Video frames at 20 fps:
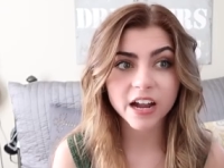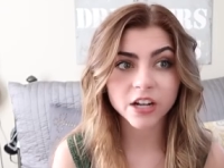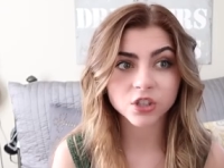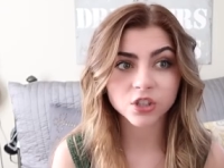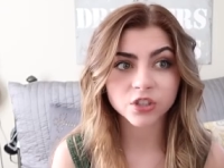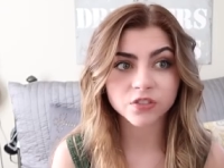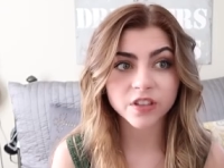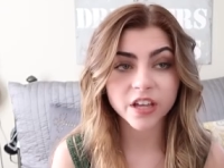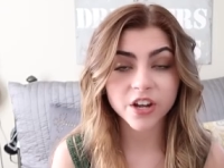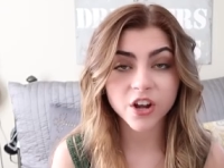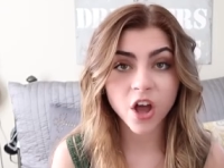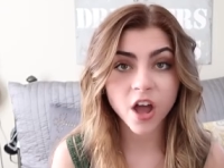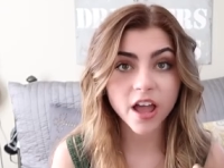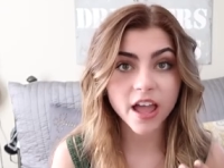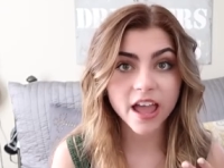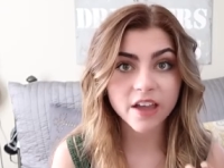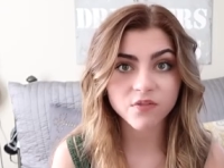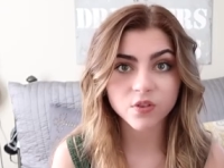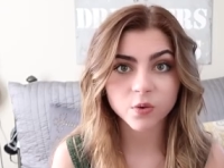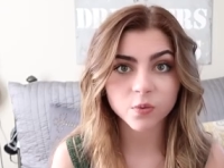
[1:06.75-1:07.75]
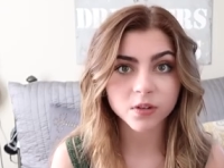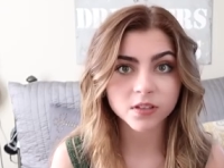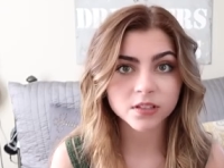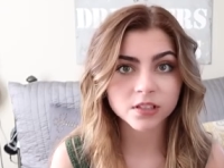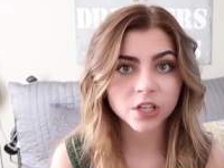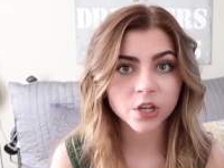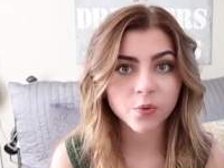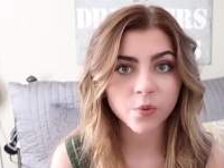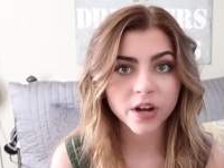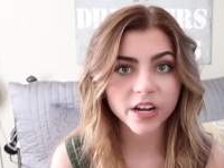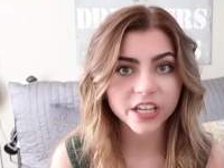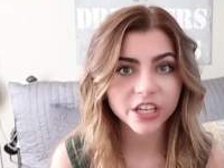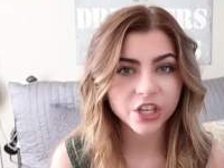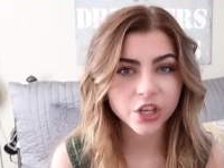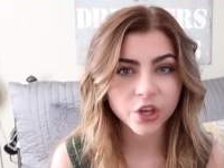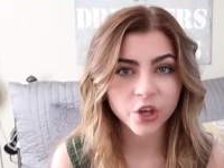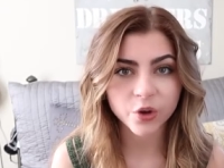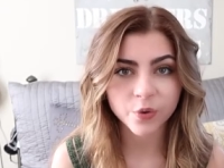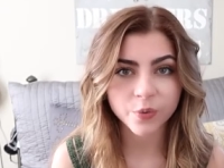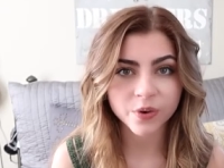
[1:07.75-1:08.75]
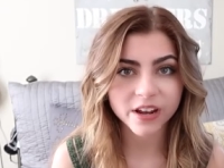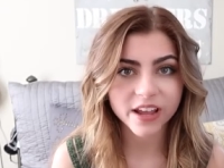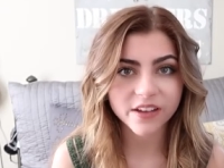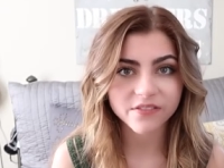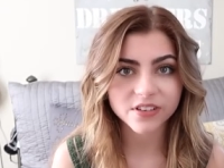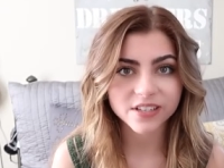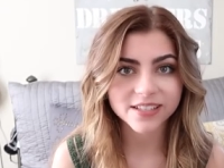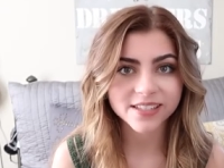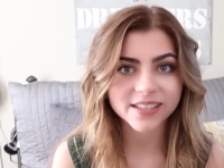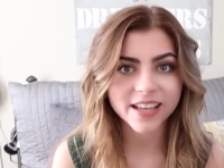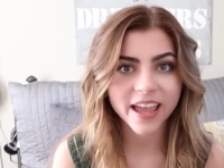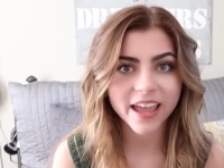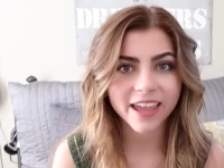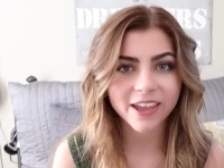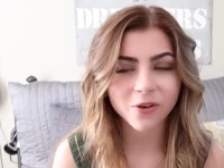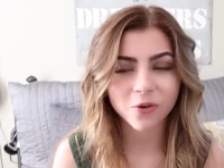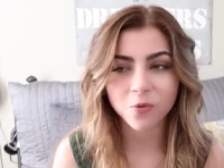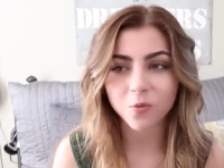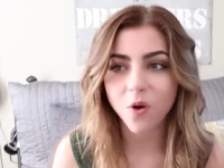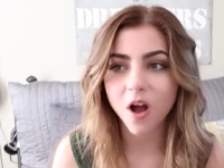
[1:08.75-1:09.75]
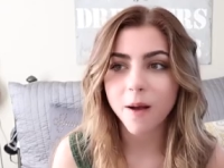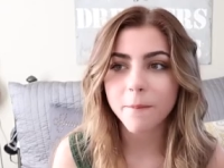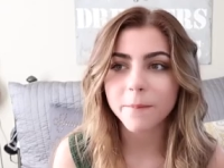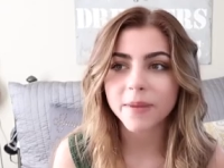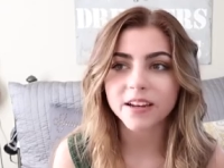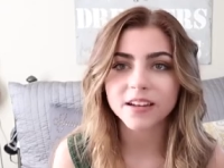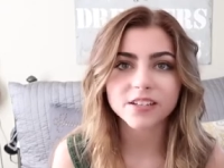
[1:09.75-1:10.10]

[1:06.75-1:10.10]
I learned that not everyone's gonna wanna hear what I have to say or want